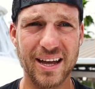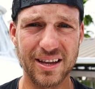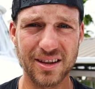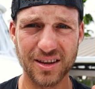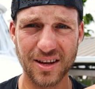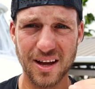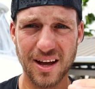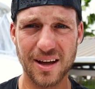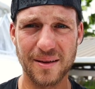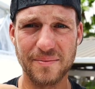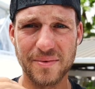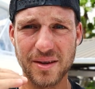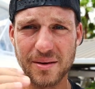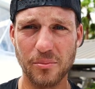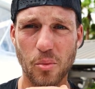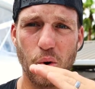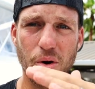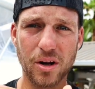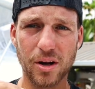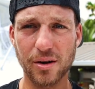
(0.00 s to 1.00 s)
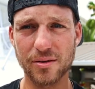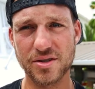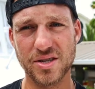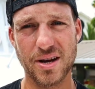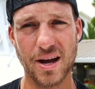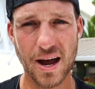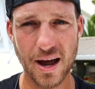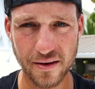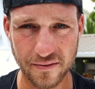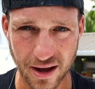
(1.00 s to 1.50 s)
and the more coats
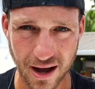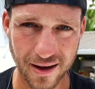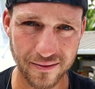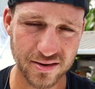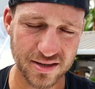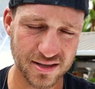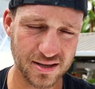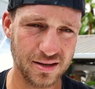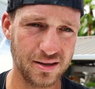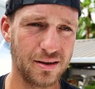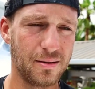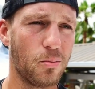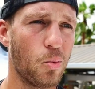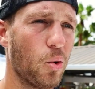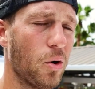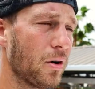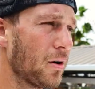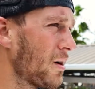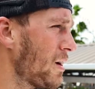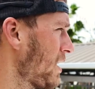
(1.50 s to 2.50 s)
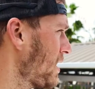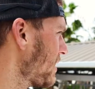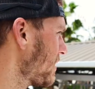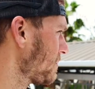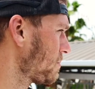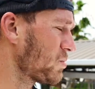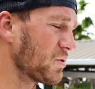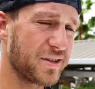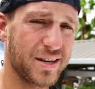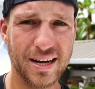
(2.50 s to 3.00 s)
you have, obviously the more
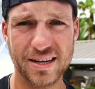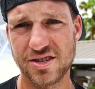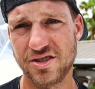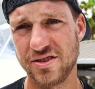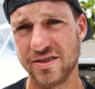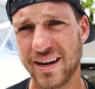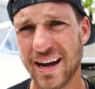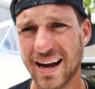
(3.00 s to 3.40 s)
protection you